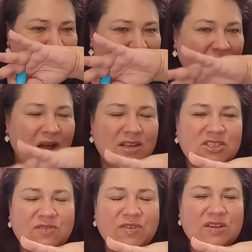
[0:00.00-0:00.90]
that
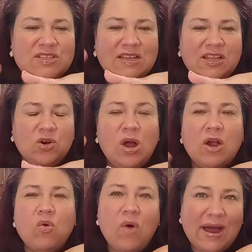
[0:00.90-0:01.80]
also feels a little
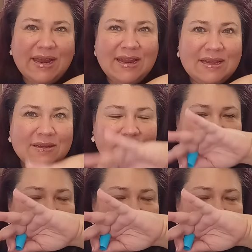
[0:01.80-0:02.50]
aquatic.